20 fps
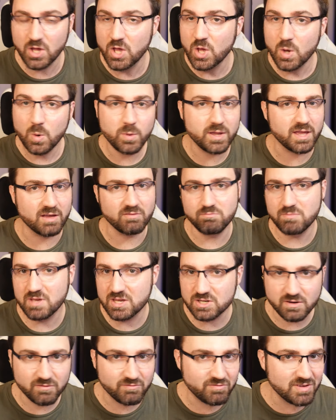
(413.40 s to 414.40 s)
We have
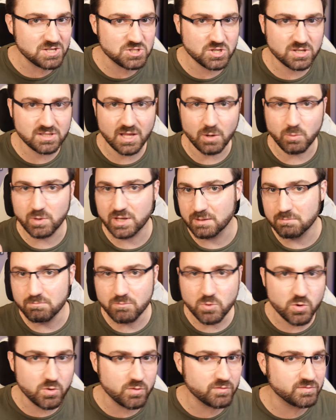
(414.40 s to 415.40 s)
Vision that we can
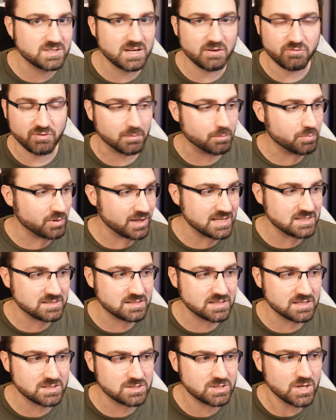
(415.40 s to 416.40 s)
move different
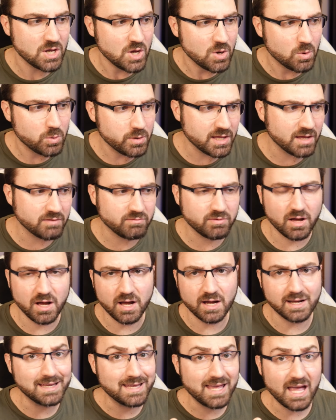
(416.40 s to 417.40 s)
places. We have a
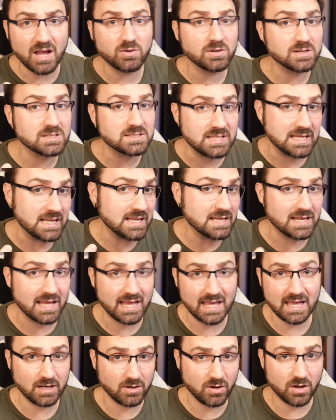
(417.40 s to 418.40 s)
guaranteed
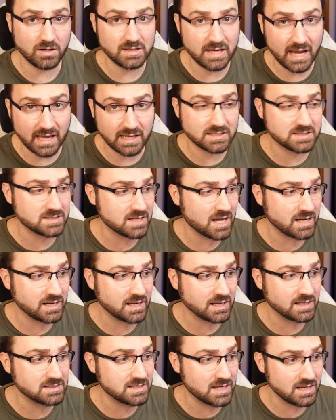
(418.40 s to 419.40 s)
hit on
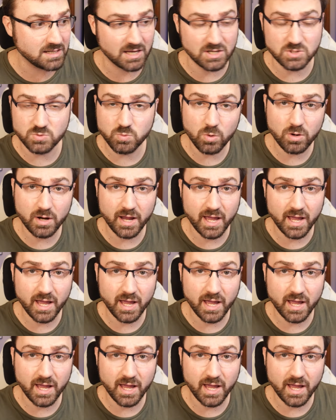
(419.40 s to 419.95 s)
Negasonic Teenage Warhead